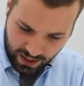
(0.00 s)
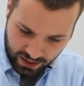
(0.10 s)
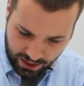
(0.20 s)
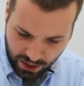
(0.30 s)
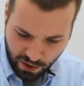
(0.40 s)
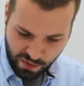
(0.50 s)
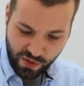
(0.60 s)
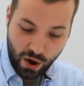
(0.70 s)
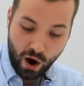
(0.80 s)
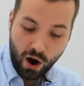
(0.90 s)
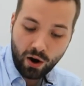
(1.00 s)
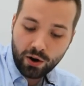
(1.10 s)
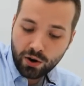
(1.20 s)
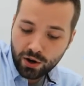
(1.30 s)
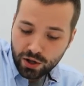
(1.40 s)
So the
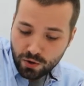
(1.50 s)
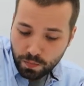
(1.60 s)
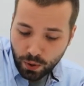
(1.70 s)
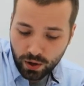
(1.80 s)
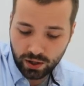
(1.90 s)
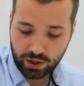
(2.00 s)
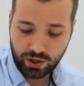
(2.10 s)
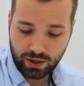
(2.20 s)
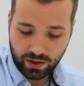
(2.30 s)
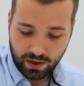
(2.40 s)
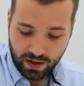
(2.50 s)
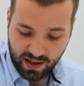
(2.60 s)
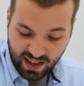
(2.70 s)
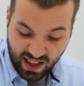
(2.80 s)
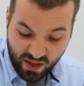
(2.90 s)
harder you push,
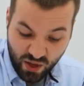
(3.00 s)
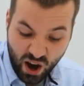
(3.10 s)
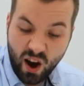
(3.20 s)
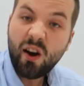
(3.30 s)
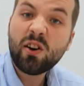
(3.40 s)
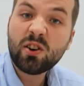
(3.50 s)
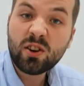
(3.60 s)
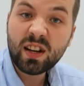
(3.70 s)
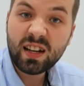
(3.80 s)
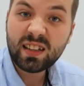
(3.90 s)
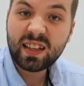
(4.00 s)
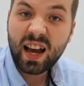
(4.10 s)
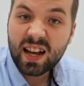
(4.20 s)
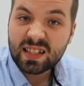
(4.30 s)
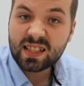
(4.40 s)
the harder it
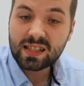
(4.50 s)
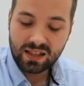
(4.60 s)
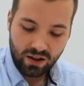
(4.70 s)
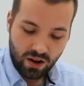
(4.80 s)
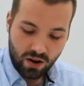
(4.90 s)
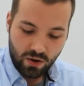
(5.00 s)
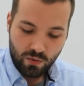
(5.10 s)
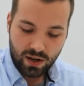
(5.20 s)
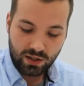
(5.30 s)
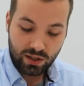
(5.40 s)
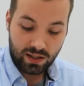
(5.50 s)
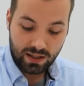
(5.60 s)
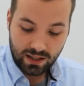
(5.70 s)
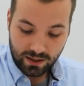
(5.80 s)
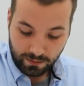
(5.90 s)
gets, which
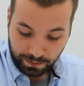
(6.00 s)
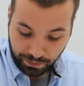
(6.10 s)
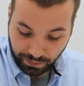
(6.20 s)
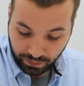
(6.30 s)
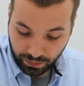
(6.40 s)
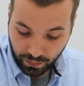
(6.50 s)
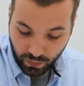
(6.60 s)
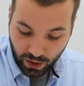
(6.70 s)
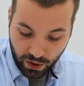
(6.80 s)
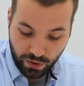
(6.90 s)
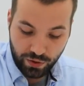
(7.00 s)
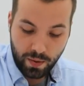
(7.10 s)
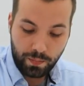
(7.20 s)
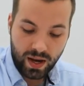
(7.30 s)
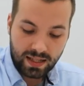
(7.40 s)
is
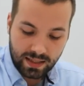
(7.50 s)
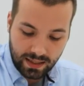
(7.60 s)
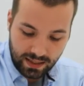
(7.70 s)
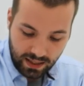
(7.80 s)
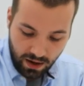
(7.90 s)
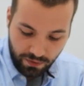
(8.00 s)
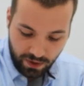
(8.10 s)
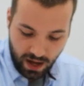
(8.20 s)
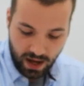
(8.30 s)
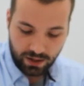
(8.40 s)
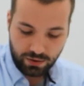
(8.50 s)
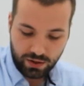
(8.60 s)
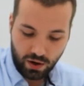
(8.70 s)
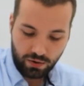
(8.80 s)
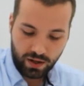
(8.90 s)
the basis of
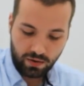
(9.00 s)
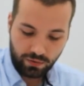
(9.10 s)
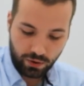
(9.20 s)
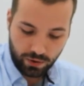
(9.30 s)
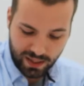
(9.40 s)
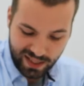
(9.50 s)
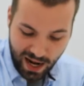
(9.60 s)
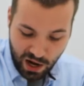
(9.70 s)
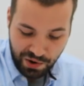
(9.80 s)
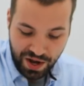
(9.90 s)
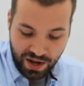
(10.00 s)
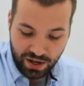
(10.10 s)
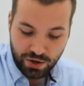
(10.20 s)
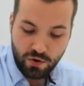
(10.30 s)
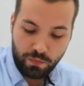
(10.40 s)
non-Newtonian fluids. Now,
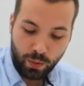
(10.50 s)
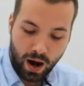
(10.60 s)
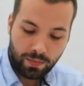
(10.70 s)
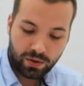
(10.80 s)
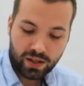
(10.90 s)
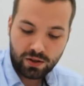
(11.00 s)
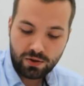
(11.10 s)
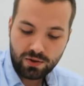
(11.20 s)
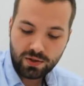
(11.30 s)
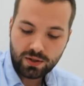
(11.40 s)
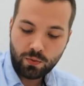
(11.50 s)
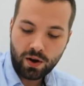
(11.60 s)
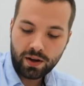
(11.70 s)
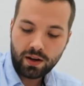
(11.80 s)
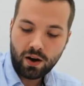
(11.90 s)
you've probably used
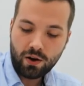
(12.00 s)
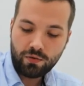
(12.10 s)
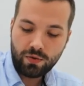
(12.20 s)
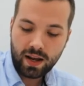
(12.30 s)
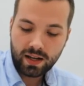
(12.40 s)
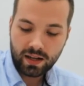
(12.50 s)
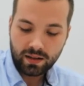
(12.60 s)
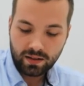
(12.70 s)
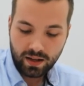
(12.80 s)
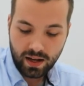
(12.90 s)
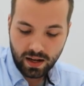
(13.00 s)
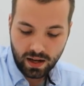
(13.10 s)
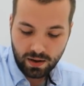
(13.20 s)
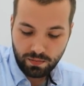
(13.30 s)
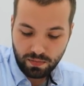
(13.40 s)
one already
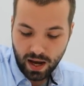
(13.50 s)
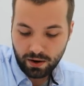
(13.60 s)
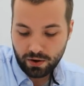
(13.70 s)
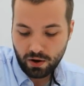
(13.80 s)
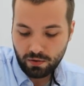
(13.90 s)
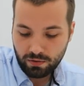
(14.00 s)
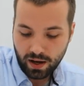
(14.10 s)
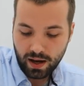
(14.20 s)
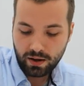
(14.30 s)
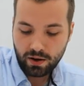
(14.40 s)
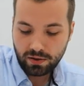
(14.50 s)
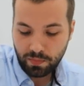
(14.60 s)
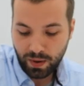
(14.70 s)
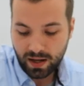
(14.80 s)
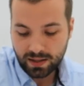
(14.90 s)
in, I don't know, it
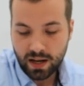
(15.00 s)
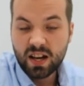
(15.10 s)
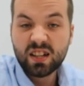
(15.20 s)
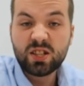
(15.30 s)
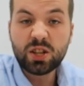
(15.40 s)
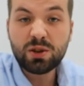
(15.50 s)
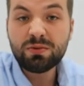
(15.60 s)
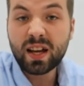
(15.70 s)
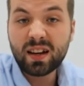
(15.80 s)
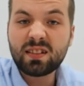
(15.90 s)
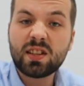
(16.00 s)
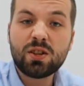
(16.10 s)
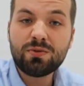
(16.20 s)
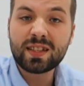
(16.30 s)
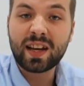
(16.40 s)
depends. Do you like to
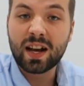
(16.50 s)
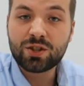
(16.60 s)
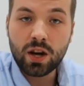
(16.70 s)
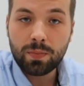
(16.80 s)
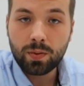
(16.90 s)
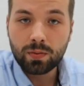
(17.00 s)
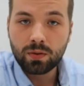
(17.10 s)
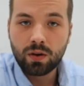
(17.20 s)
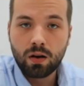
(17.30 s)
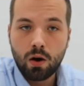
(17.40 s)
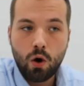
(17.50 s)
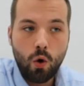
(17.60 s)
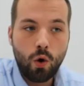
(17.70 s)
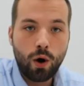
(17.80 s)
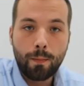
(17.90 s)
use ketchup
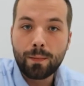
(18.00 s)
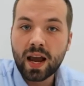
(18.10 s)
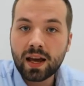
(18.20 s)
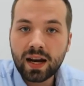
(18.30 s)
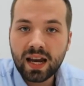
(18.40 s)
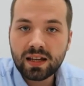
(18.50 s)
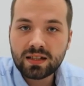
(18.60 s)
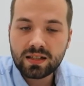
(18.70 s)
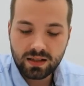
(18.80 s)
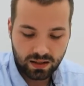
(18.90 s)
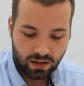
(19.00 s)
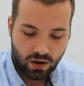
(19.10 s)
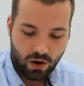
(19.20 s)
or mayonnaise